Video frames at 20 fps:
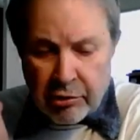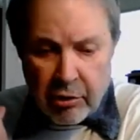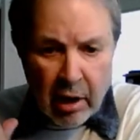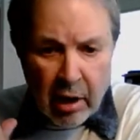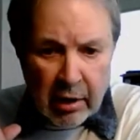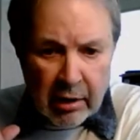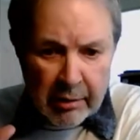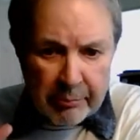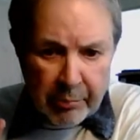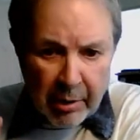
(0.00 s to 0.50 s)

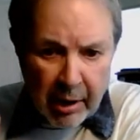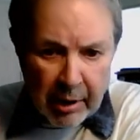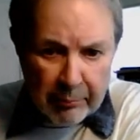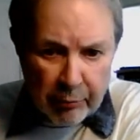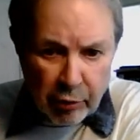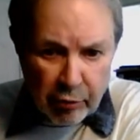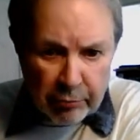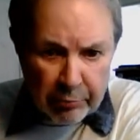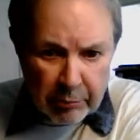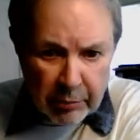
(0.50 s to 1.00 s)
Occupy
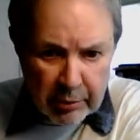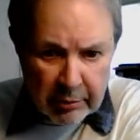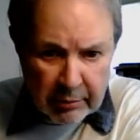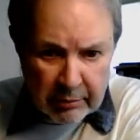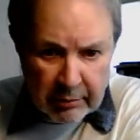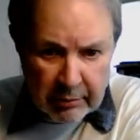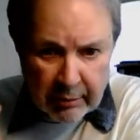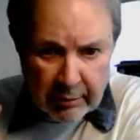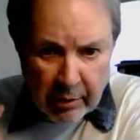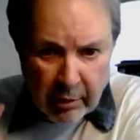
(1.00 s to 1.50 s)
movement
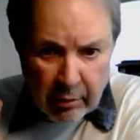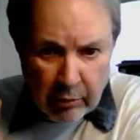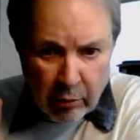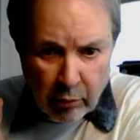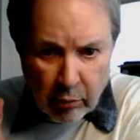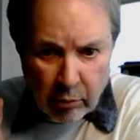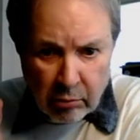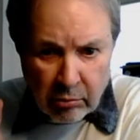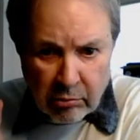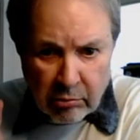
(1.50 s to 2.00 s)
and their
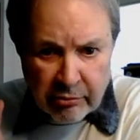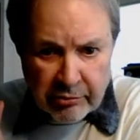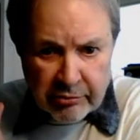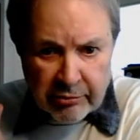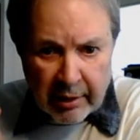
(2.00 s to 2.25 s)
goals,